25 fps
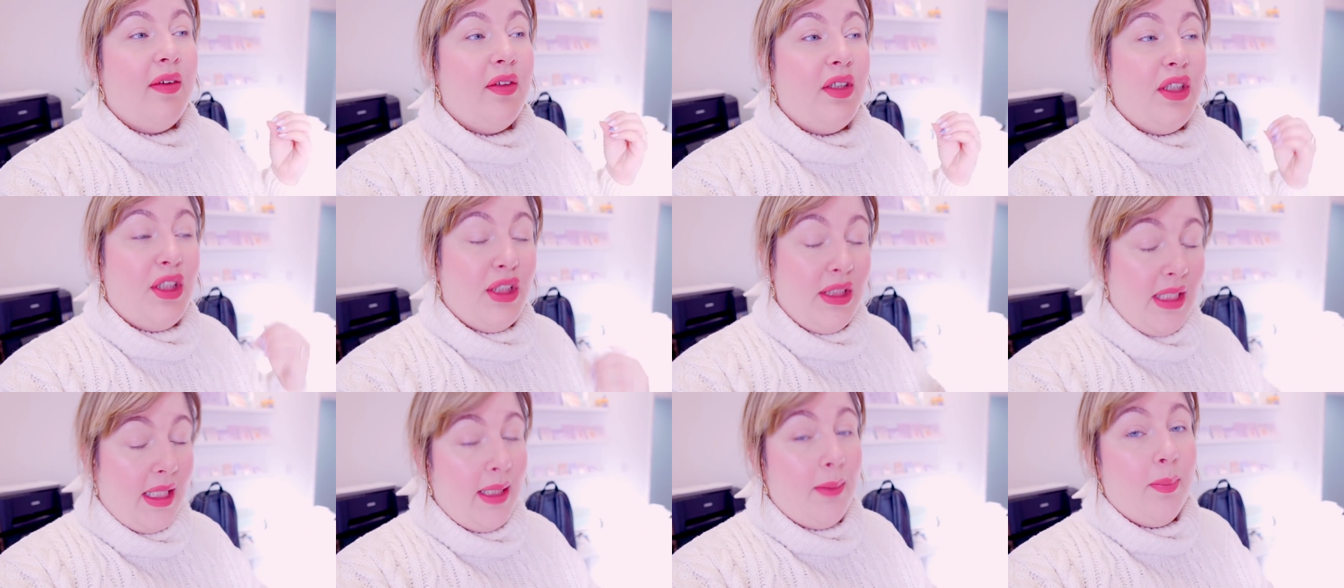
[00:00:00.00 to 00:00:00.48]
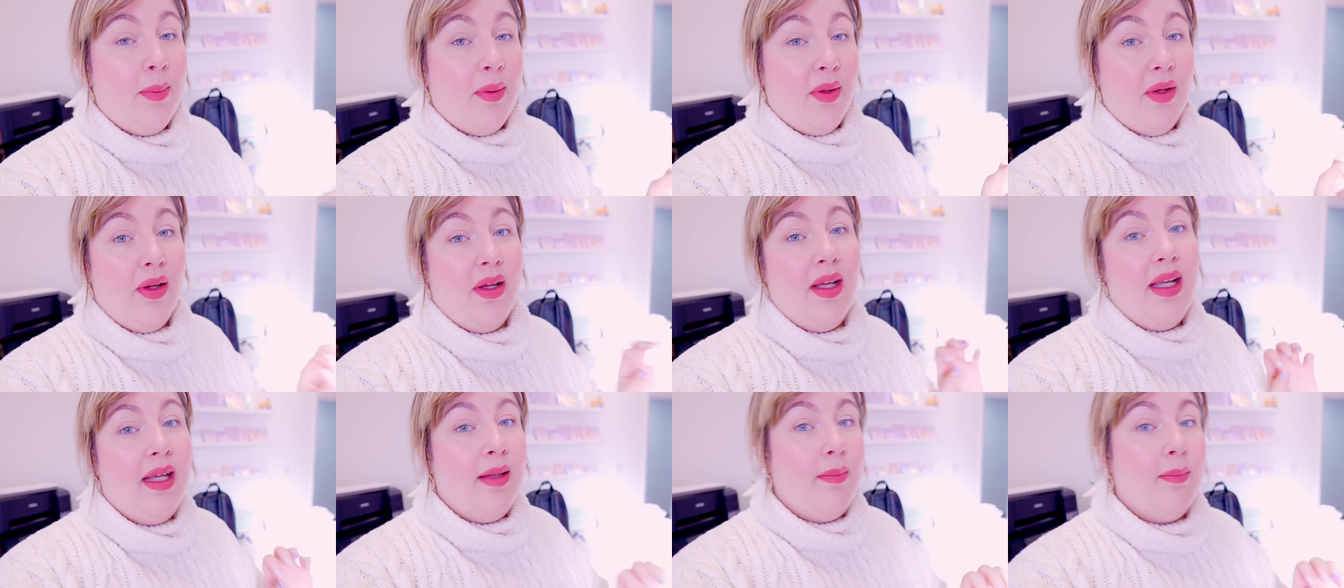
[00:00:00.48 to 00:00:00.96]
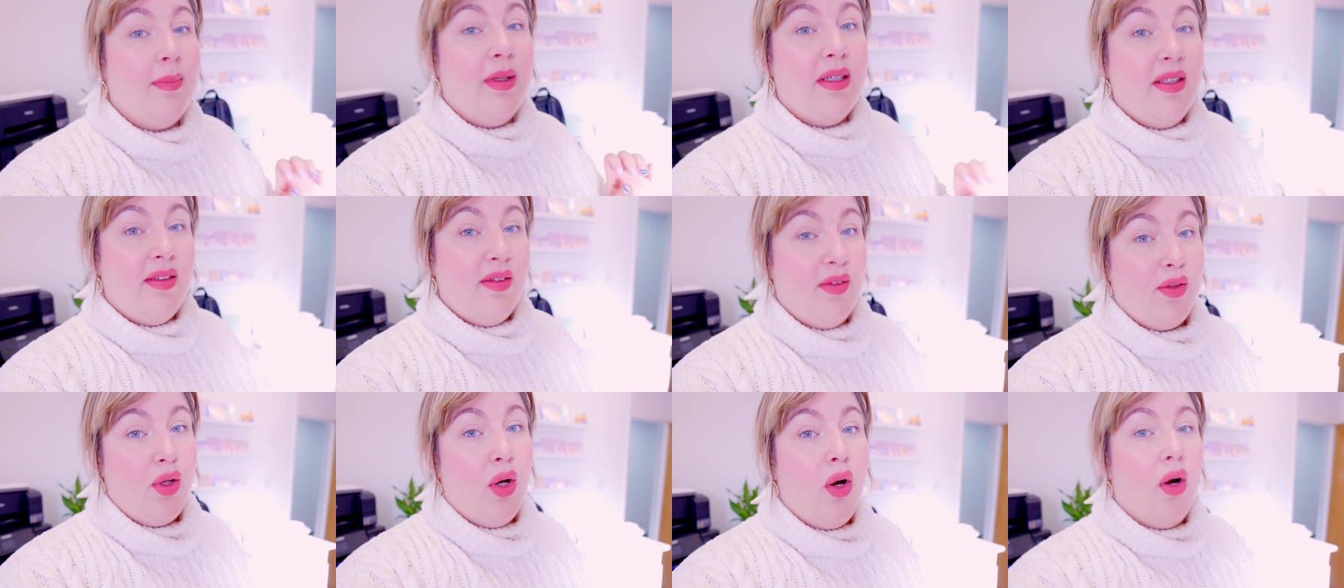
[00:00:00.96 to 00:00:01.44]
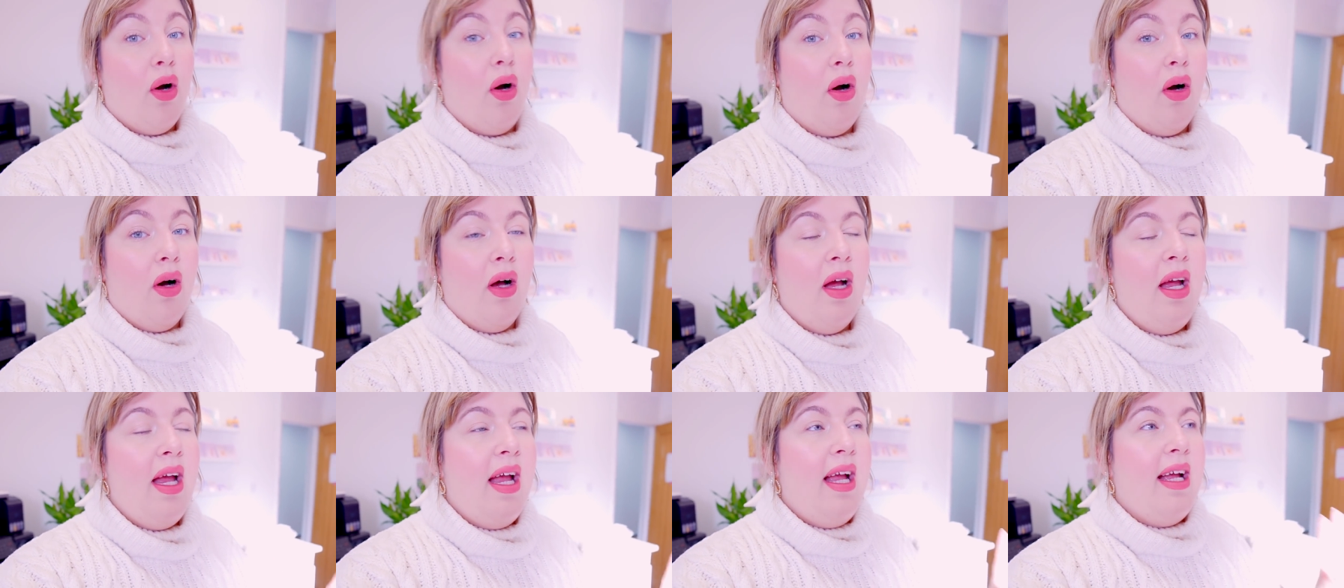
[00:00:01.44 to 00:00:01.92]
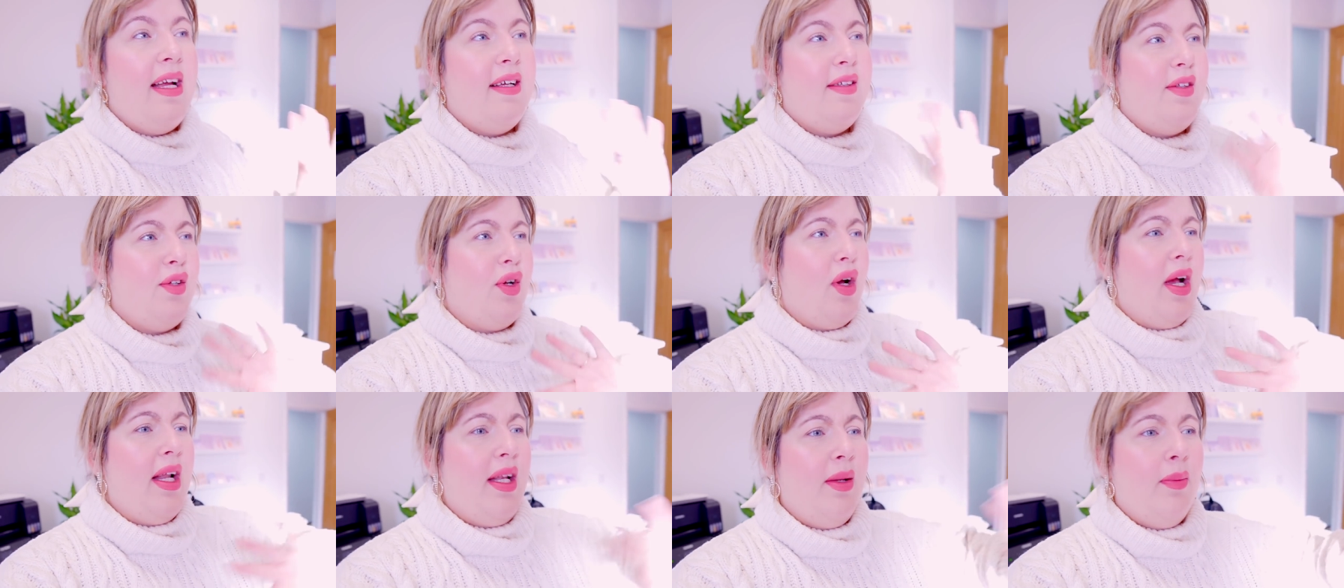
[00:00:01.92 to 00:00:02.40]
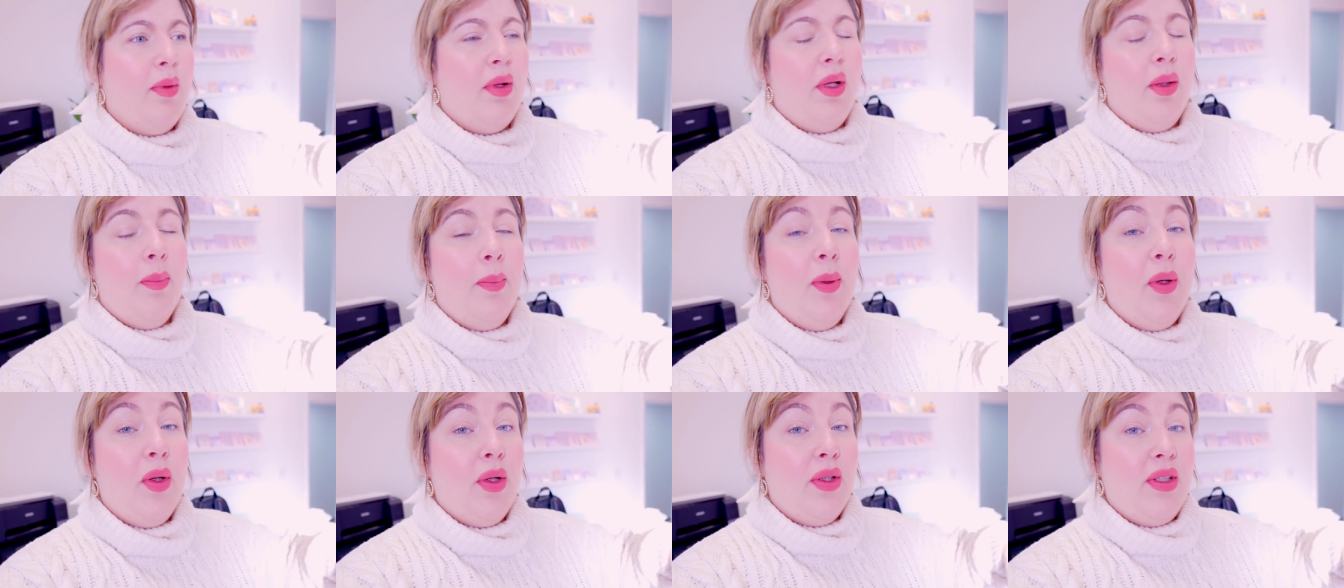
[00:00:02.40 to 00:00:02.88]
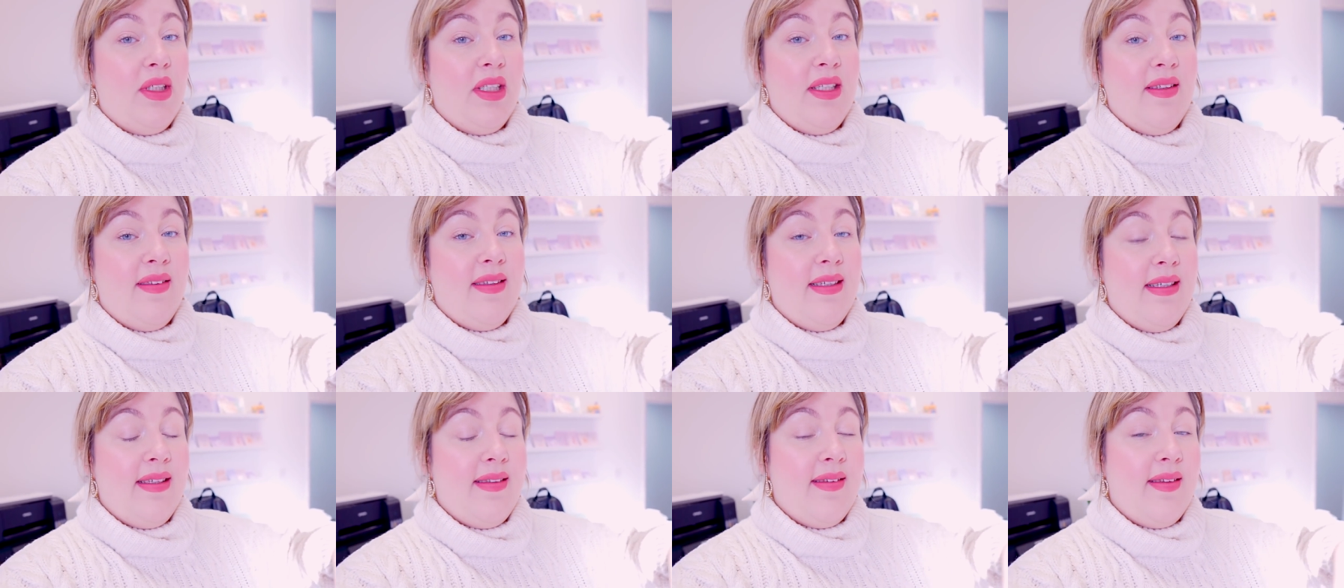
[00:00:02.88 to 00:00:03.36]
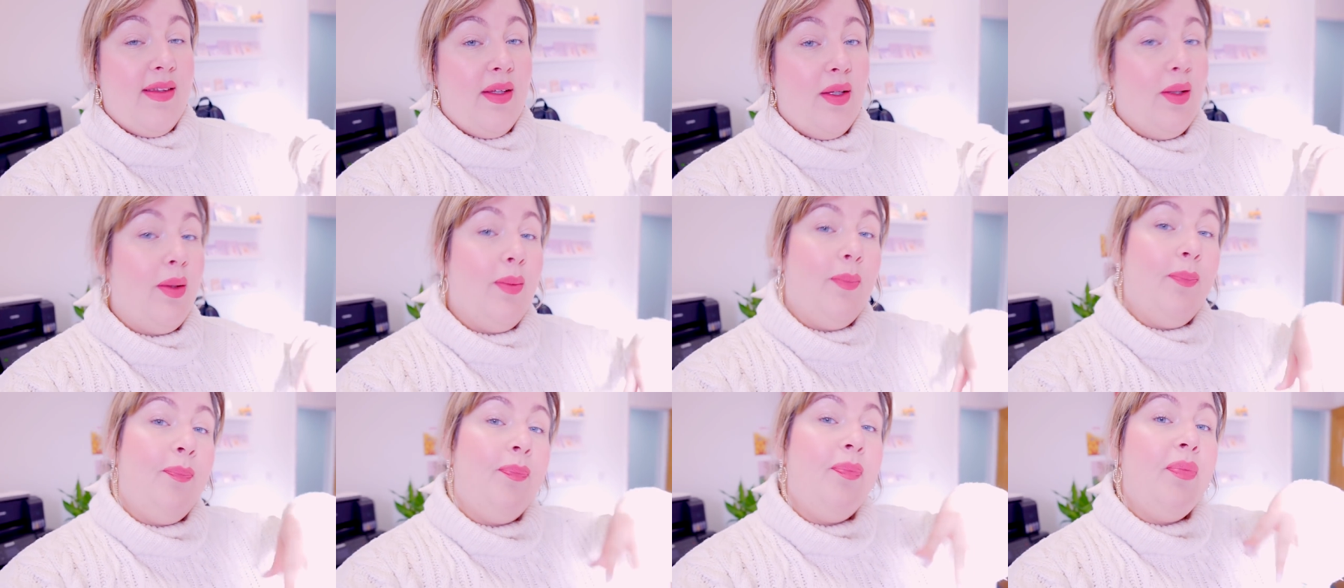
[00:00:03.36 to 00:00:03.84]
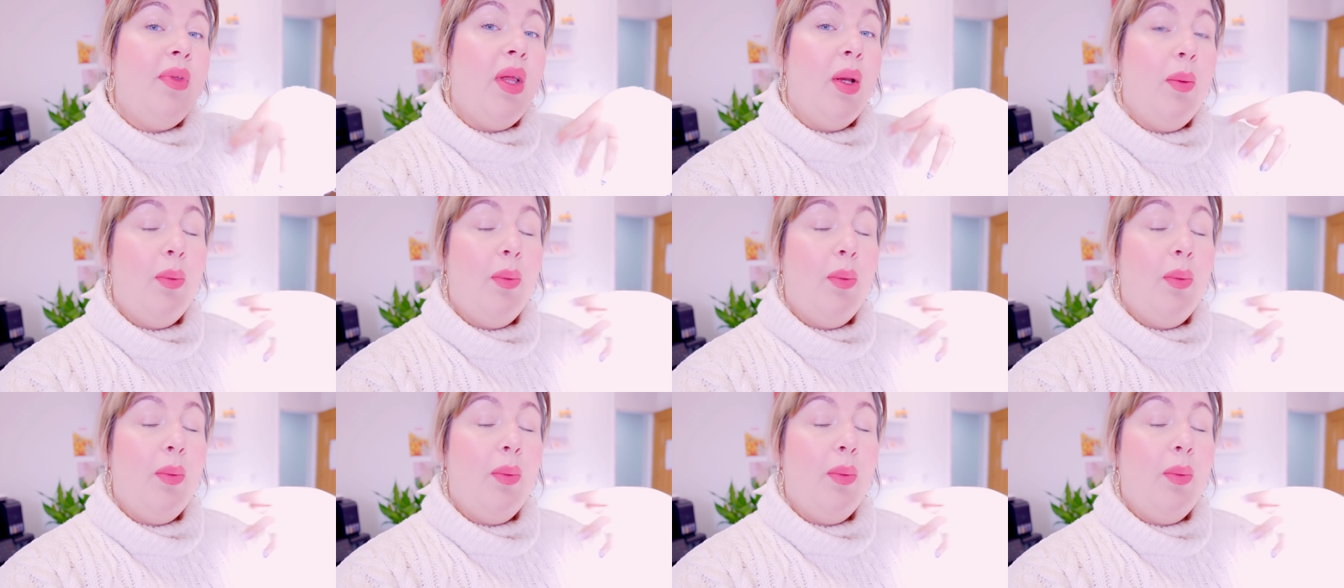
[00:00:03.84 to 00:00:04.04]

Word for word: cheaper in my store so anyone who purchases them